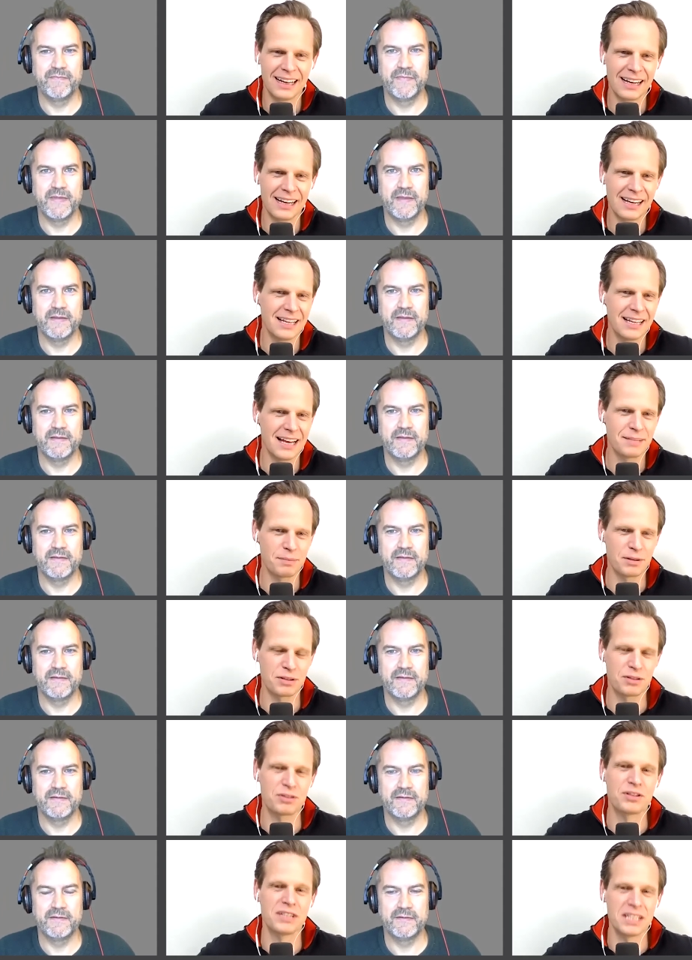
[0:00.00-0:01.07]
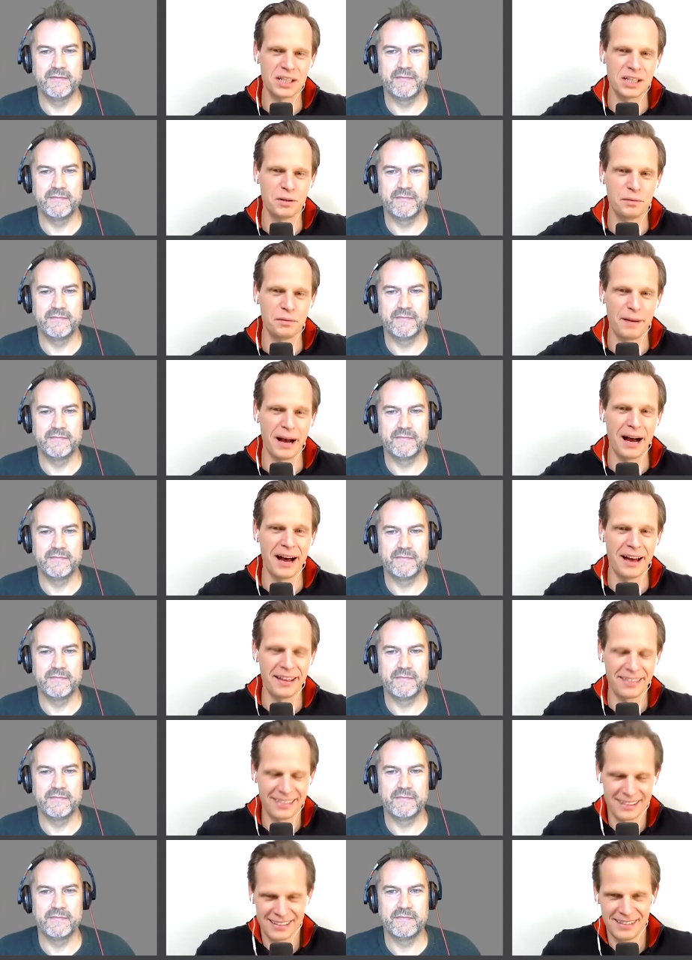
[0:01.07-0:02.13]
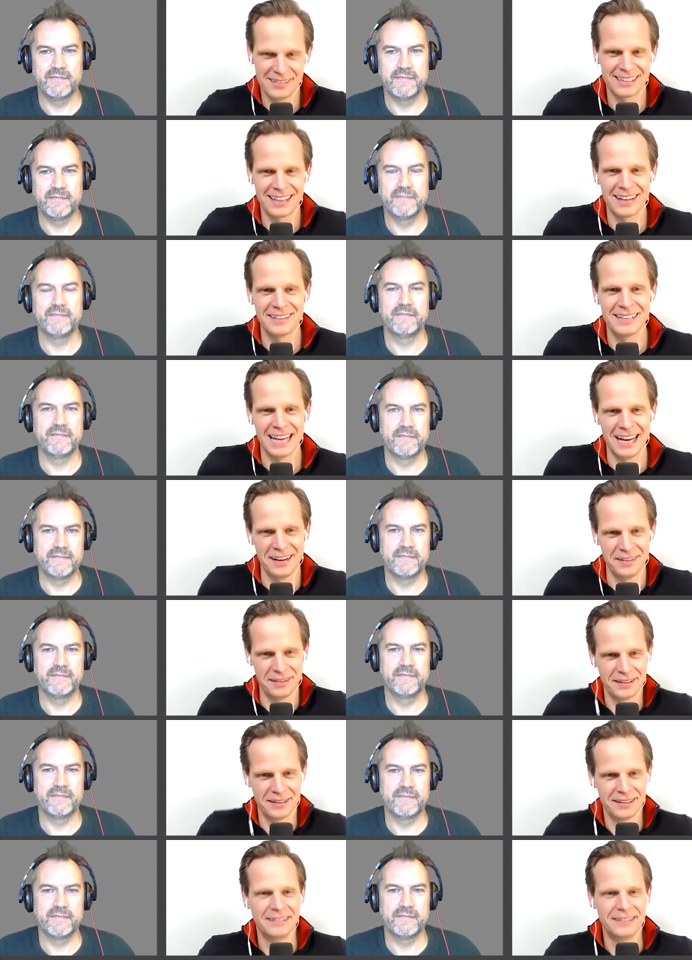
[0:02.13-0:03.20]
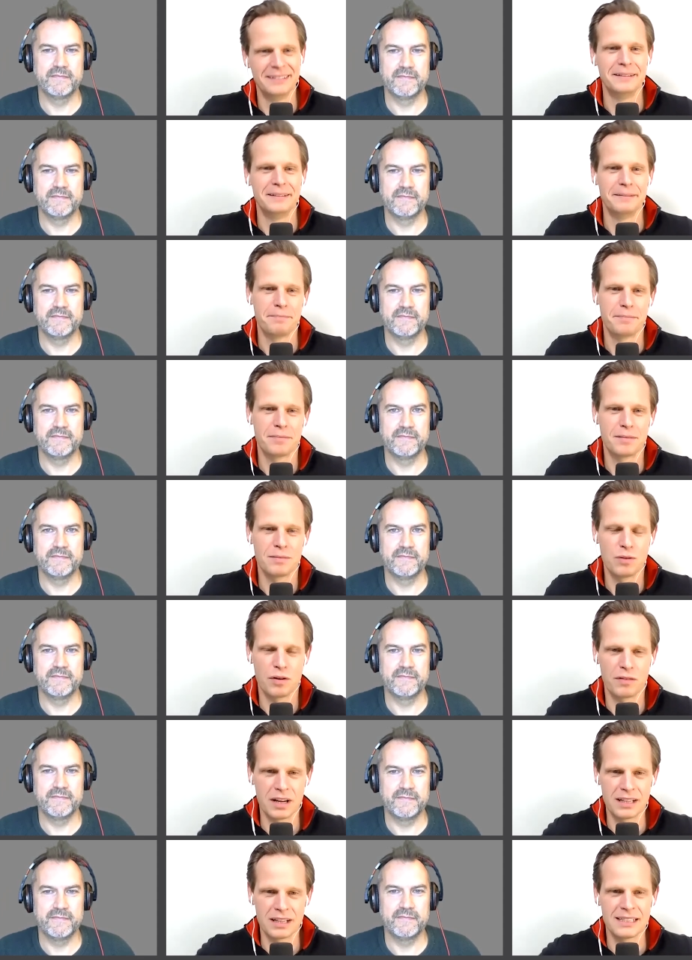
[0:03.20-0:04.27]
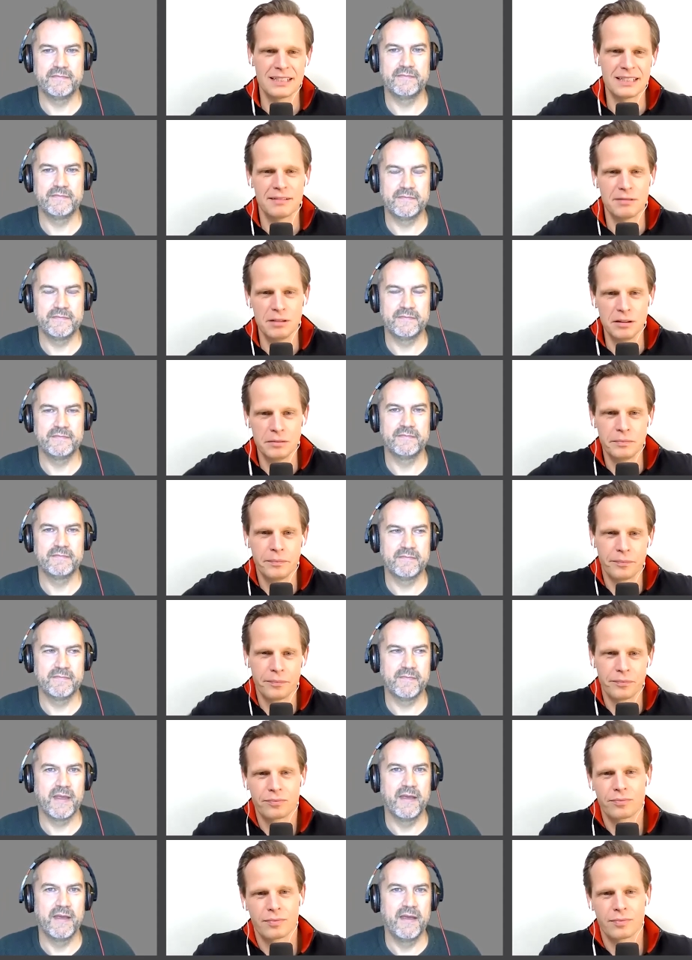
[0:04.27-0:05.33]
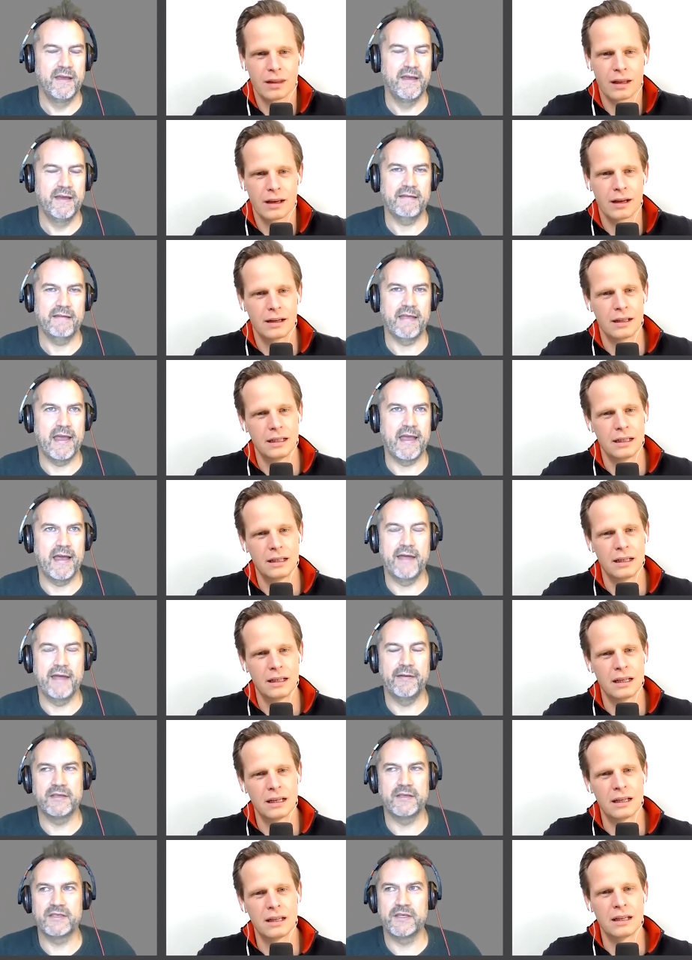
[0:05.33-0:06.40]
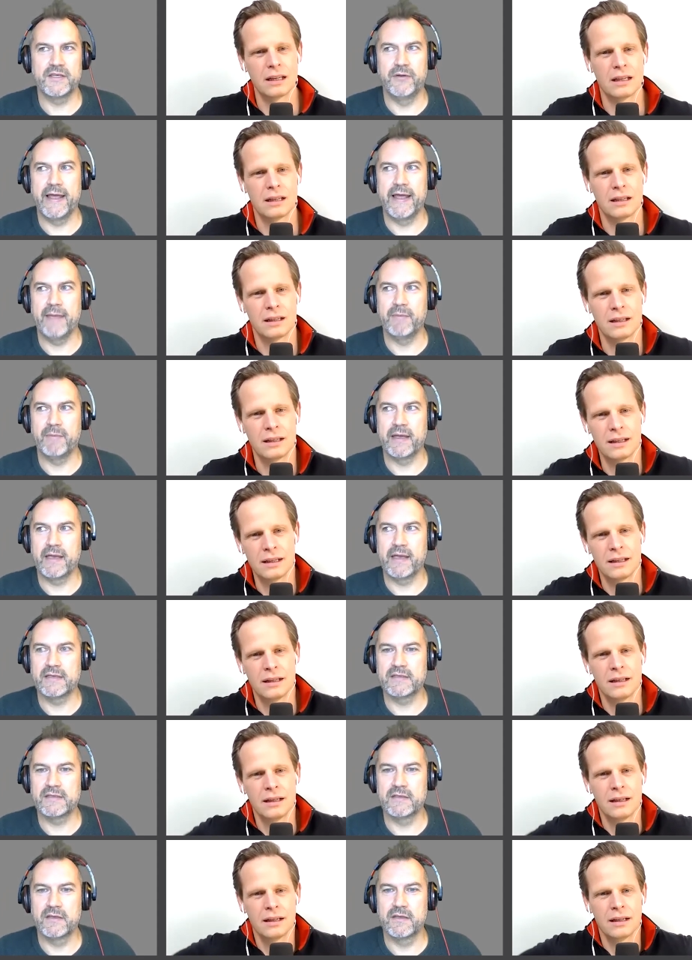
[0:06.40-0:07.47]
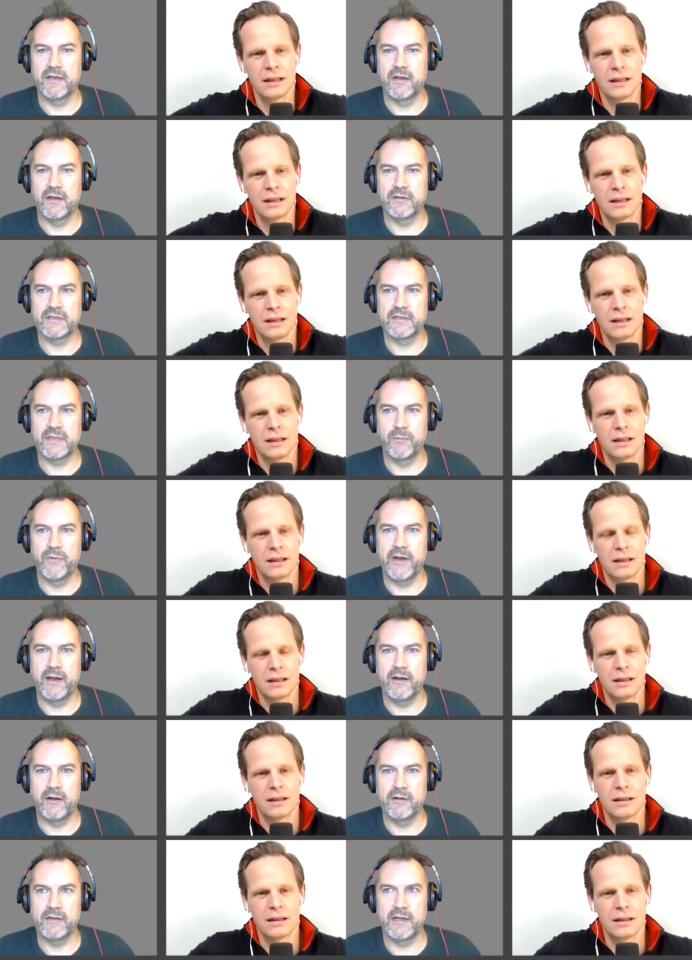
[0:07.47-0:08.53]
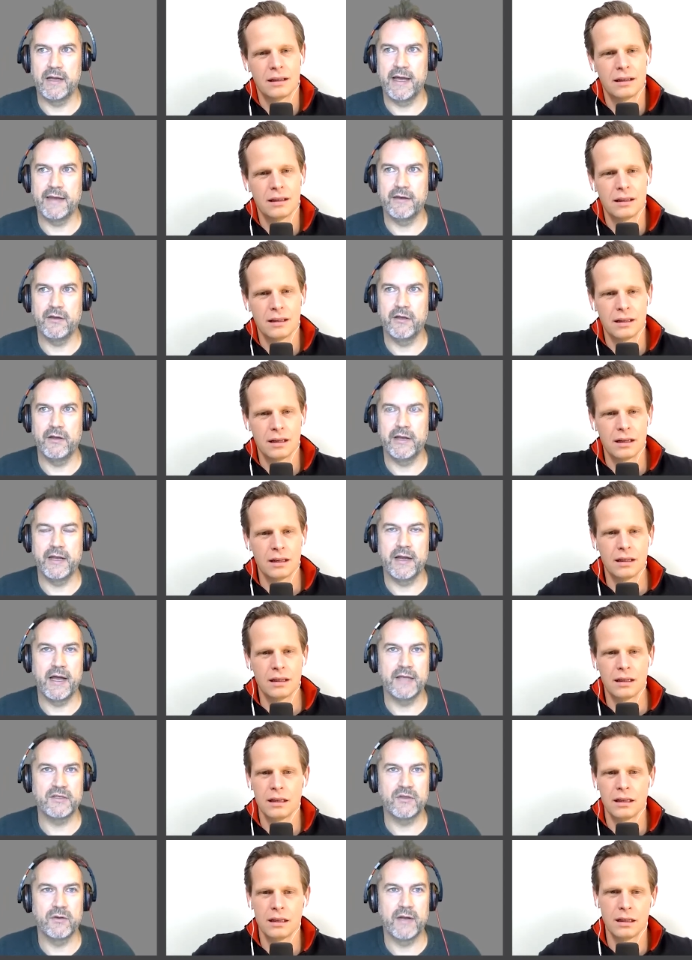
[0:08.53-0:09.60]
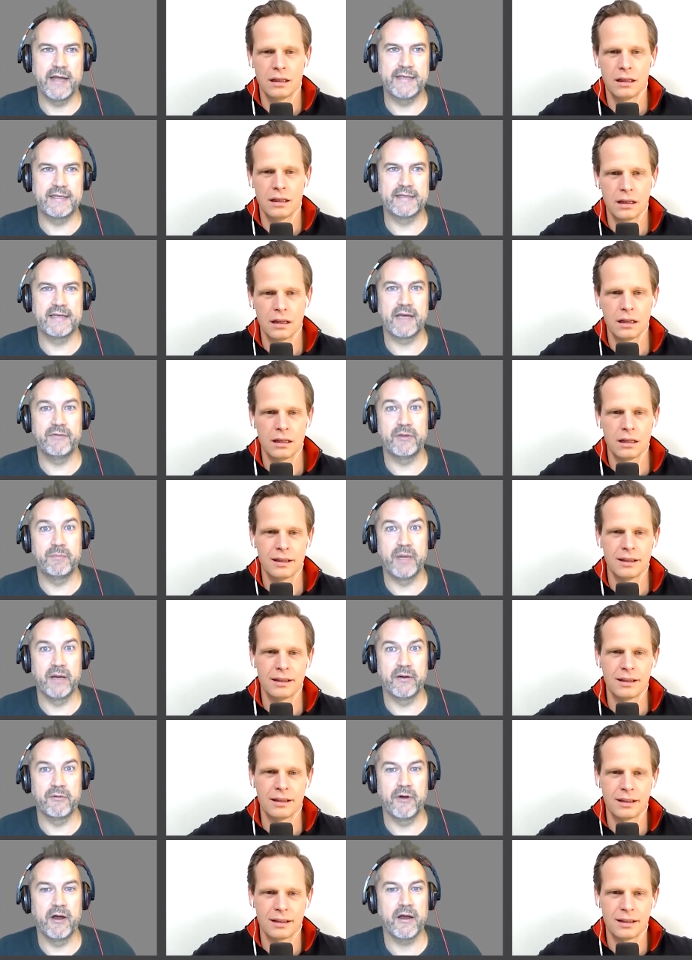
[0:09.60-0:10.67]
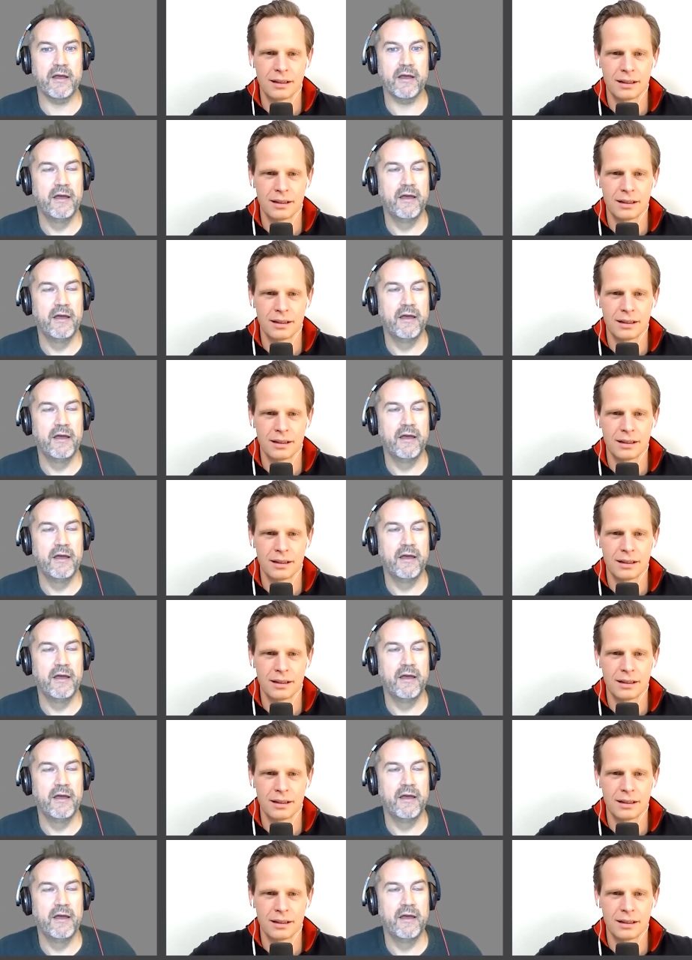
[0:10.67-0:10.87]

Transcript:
Speaker 1: I, I suppose, a traditional path, and you to go down more of an artistic route.
Speaker 2: Yeah, and it's so lame. I guess, you know, somewhere along the line, early in high school, I discovered punk rock